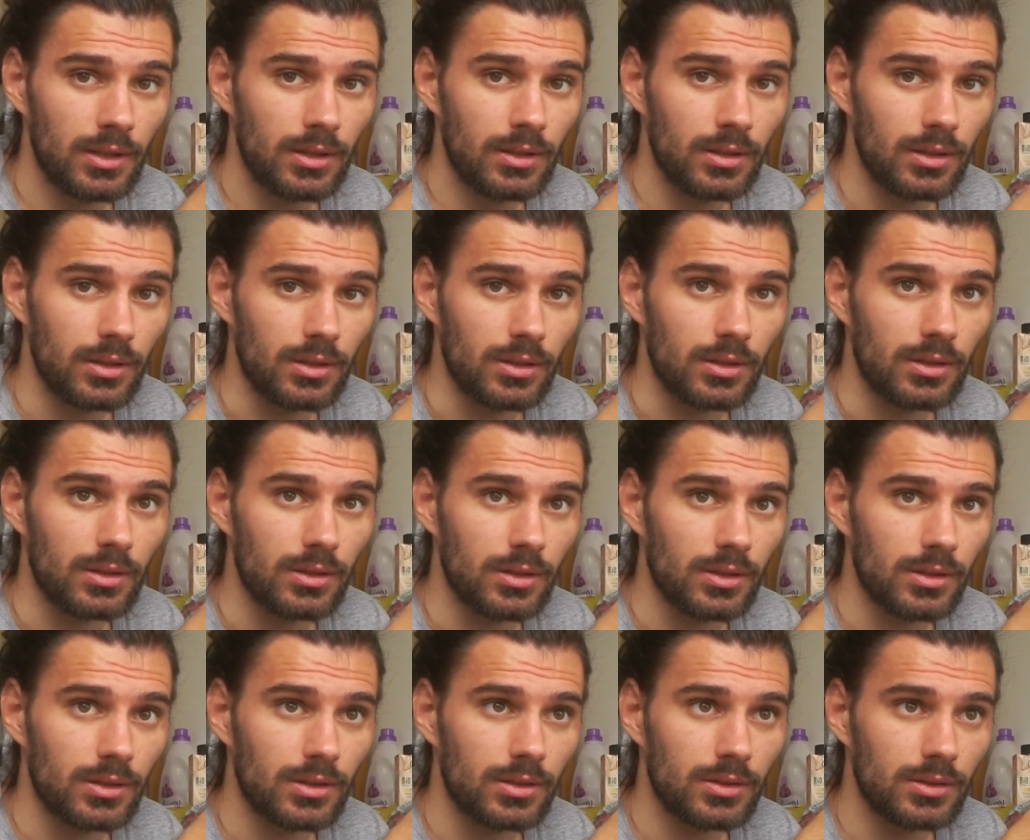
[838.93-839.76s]

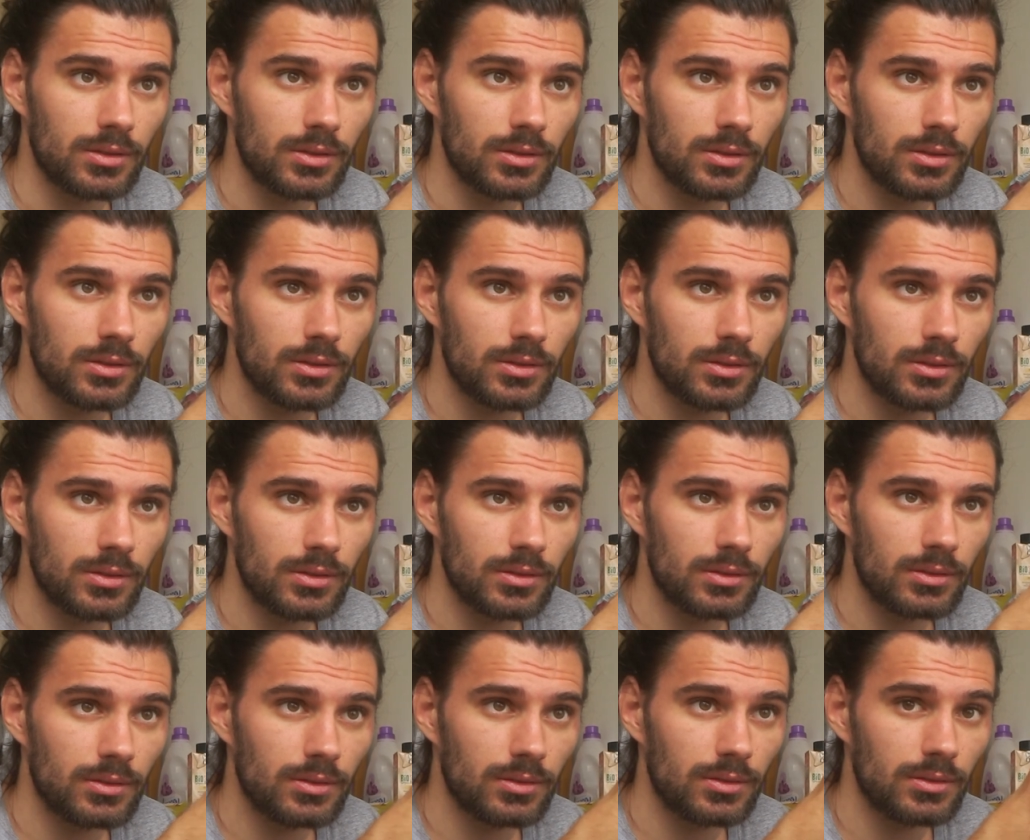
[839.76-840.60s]
is
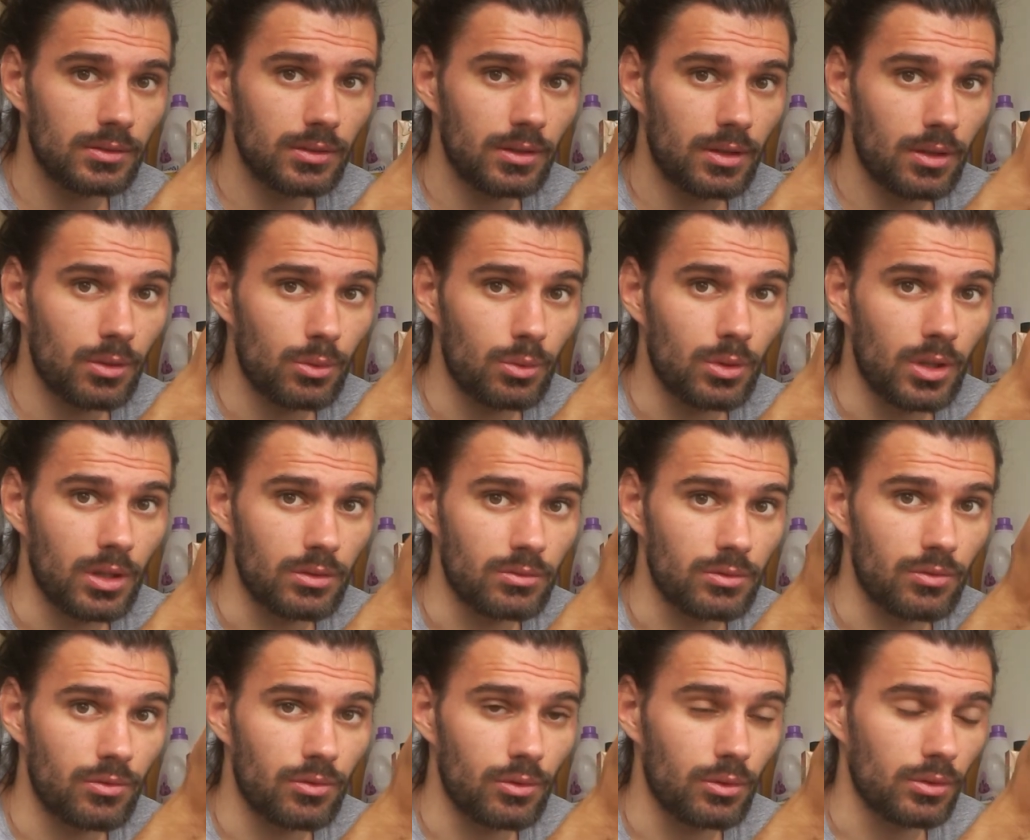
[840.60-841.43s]

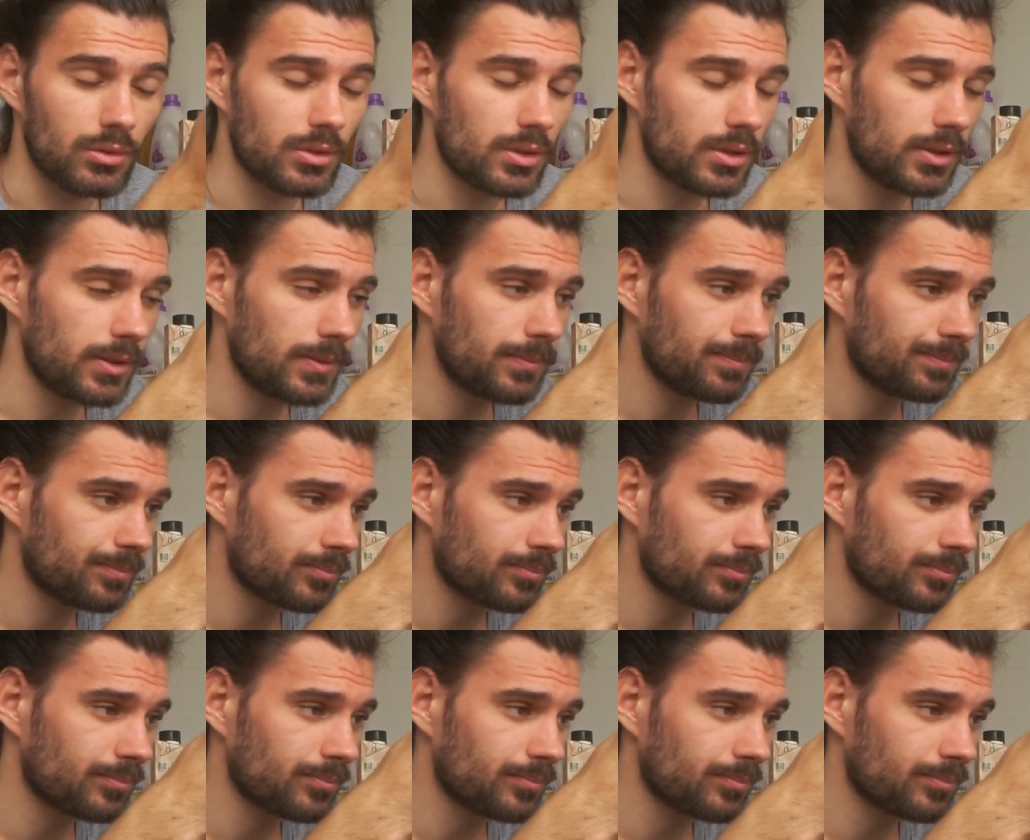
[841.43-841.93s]
240